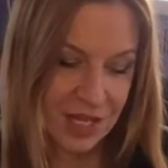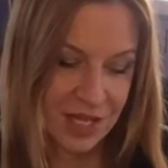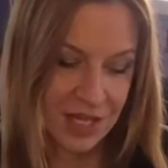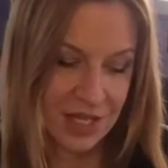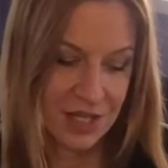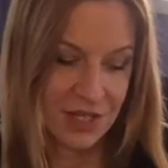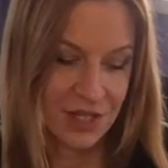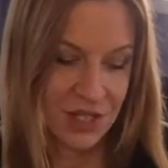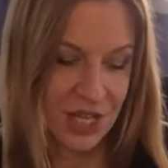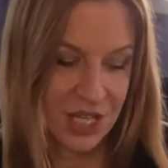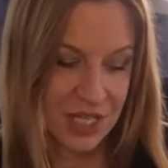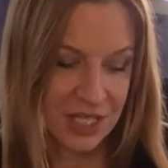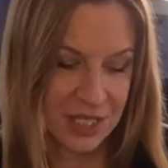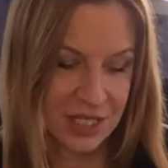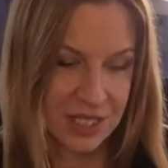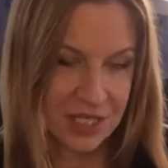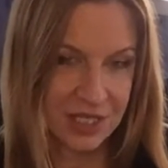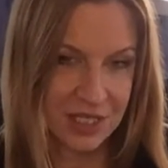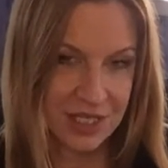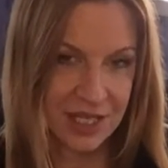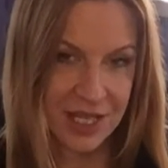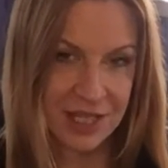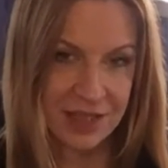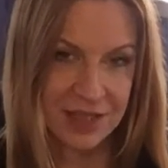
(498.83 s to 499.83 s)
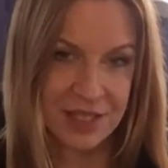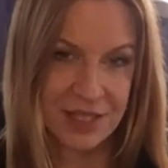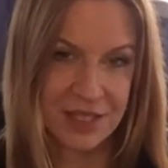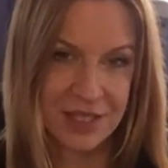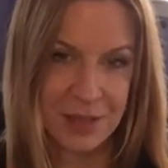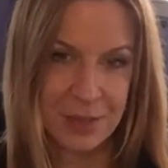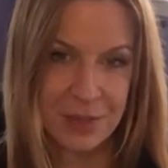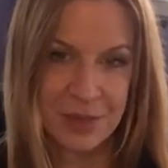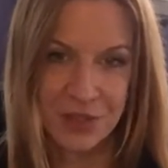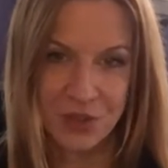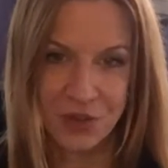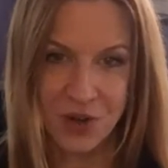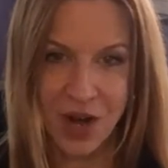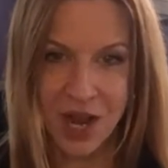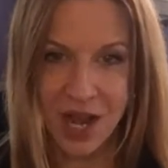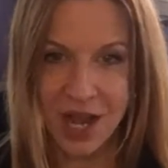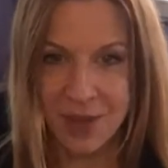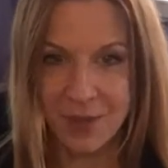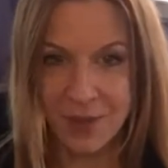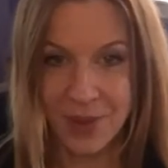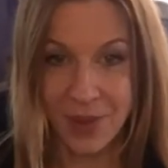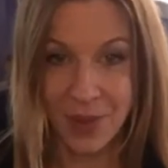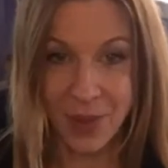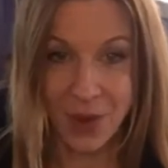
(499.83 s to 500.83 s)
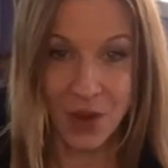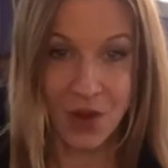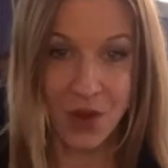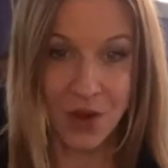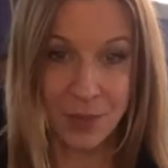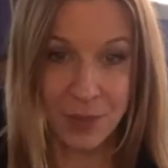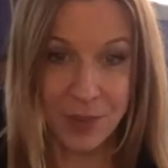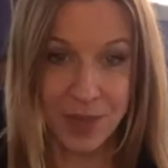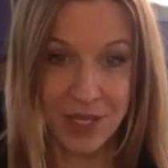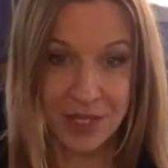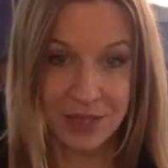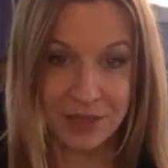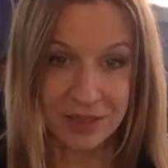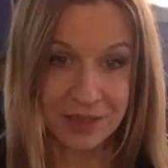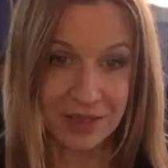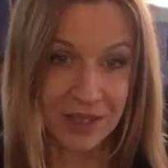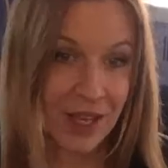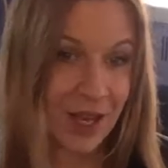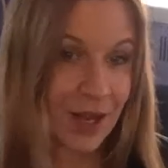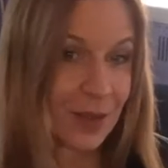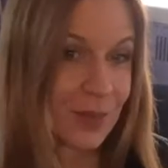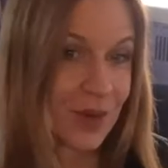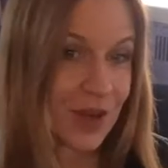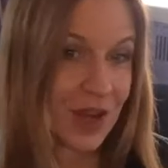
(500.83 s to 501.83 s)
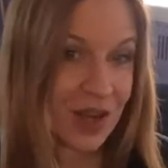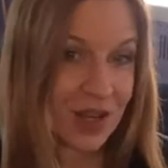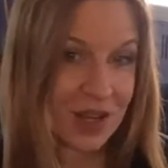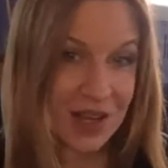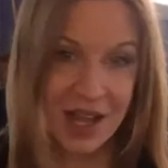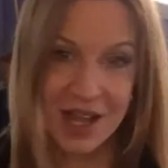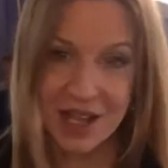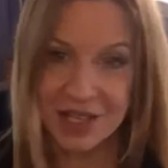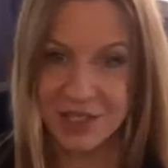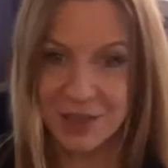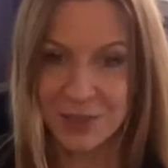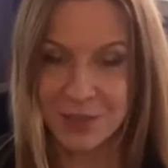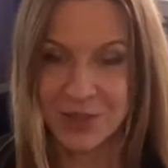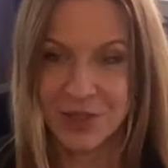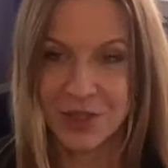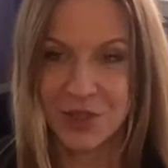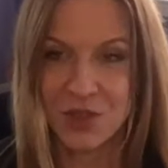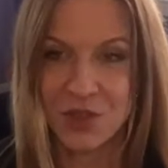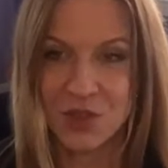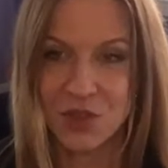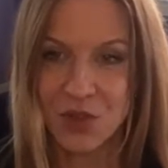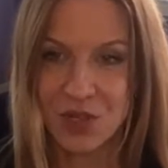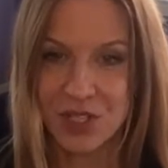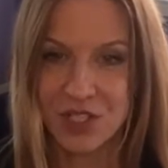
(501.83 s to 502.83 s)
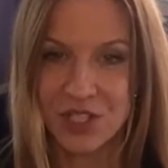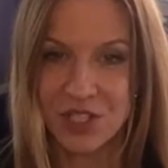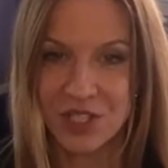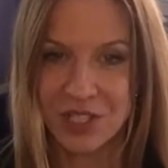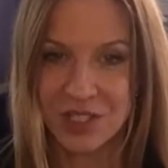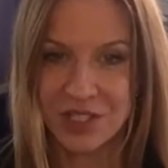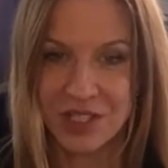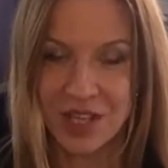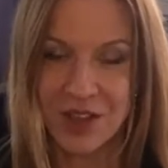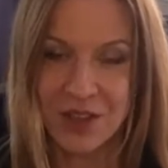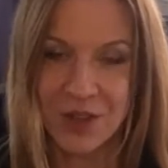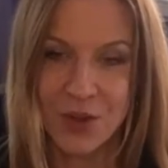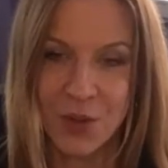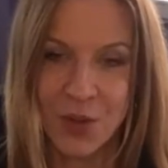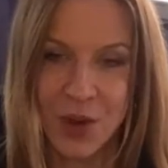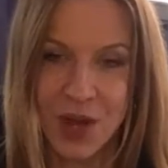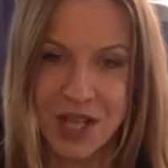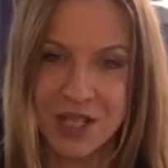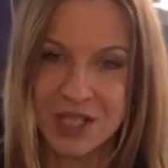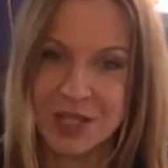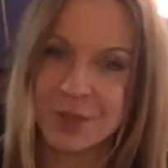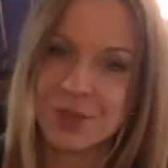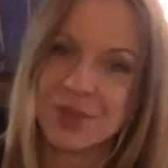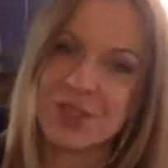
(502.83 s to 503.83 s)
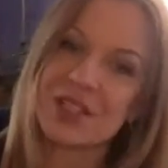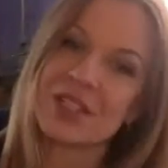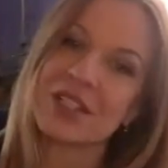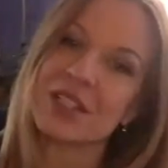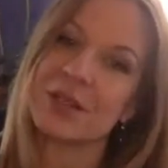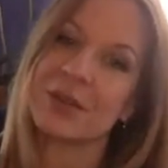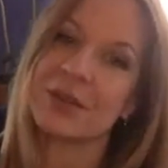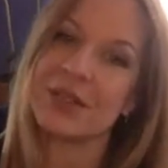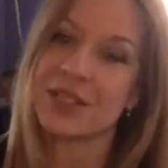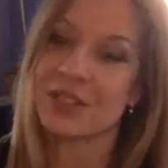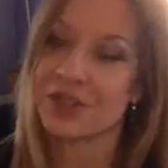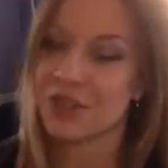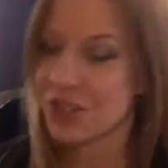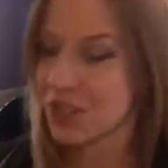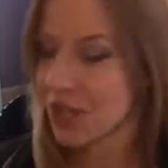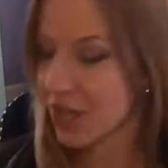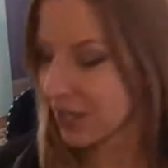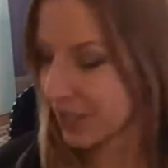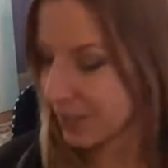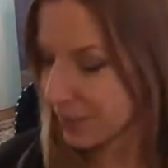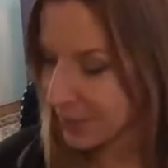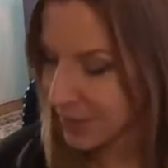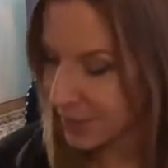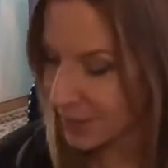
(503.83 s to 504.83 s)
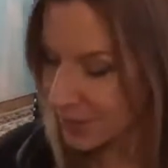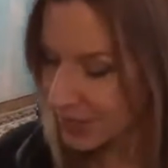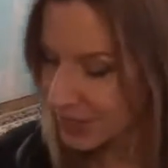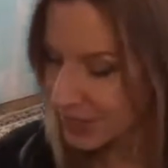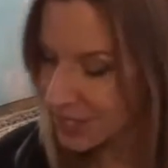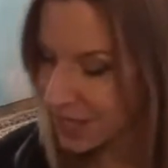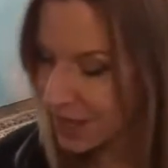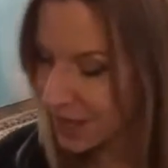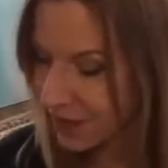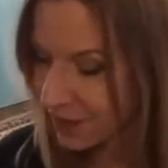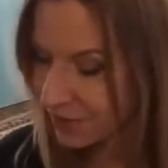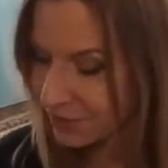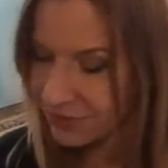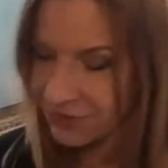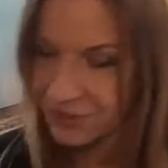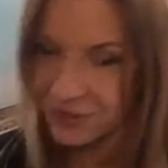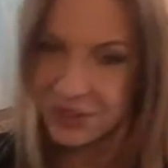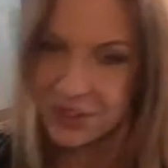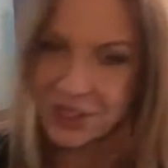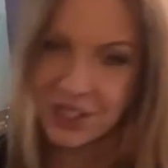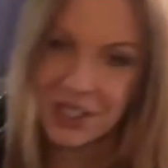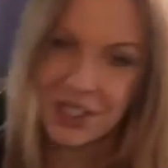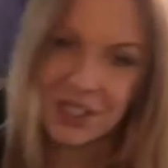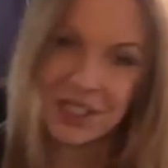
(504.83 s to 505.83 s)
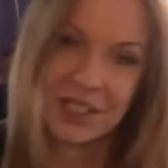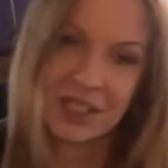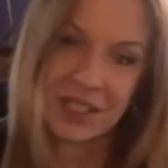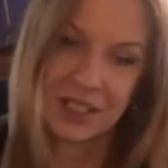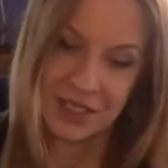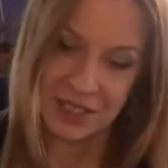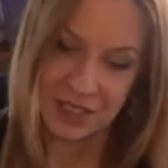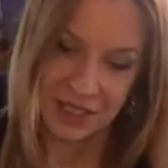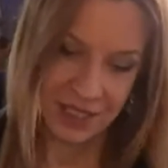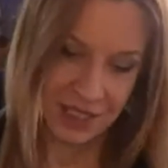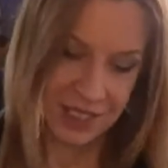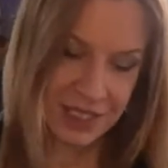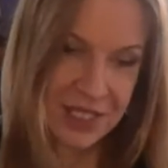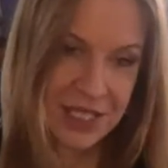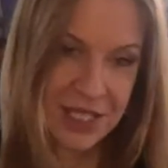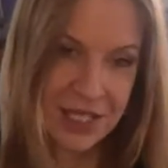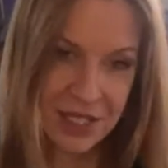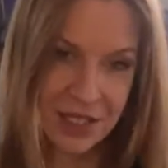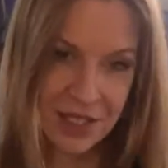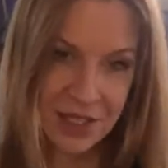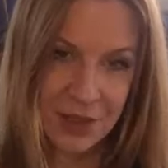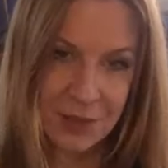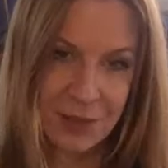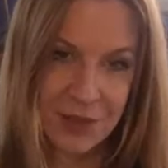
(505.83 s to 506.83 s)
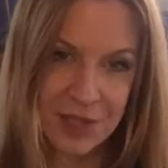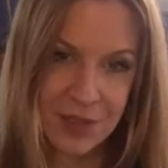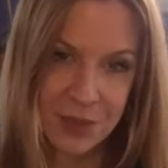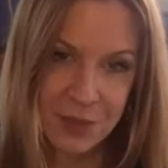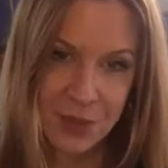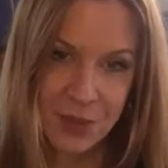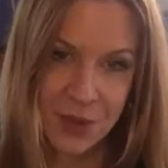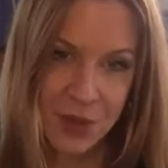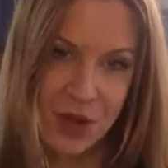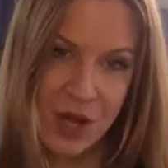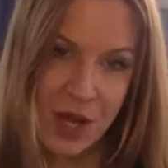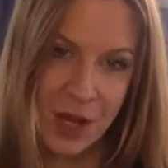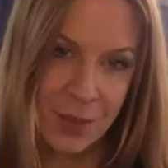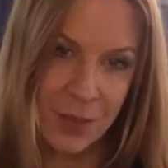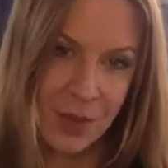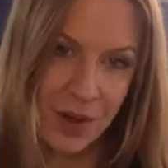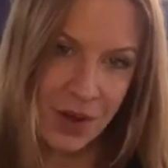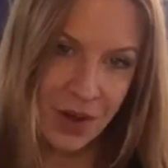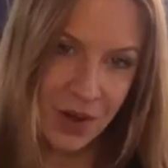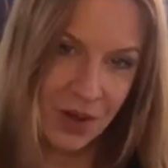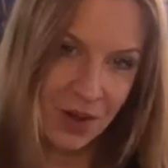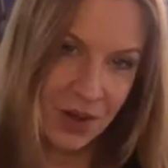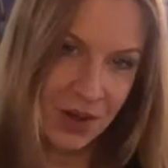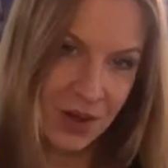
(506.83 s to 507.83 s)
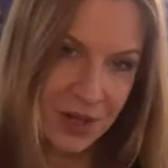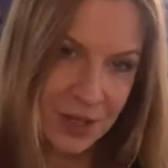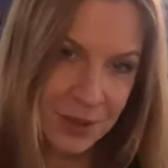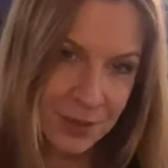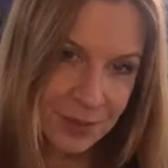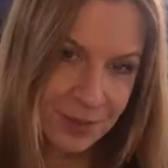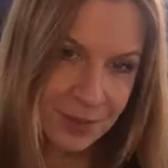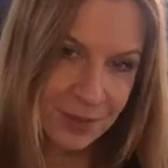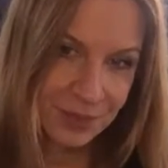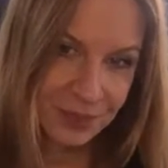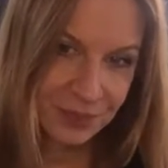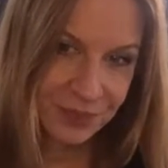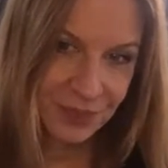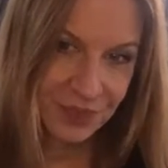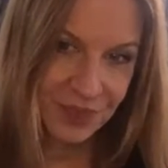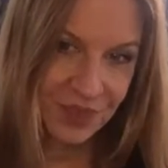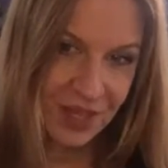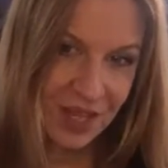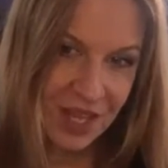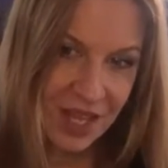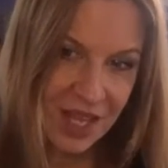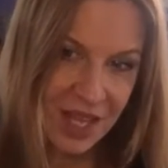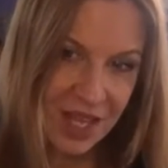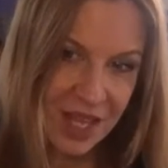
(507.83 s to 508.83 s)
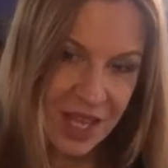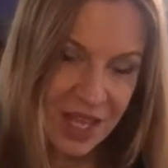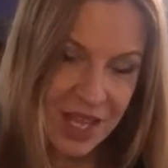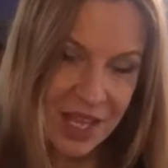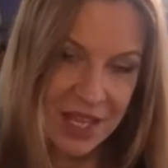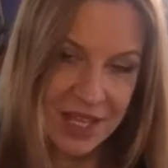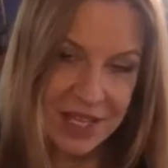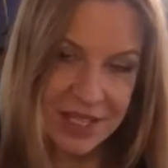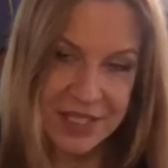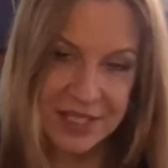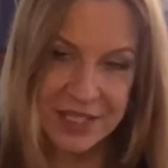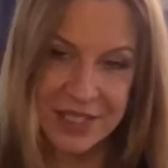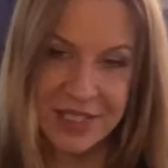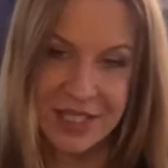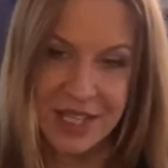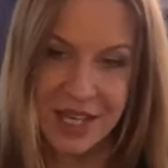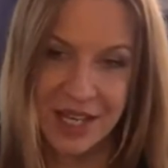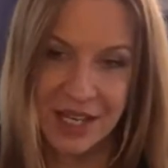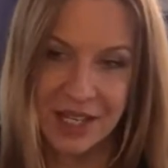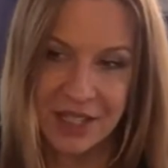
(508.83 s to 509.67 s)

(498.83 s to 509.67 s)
just hit the subscribe and the all button. Come on, ask me those questions. Otherwise, I'm just going to be here talking by myself until people come on. And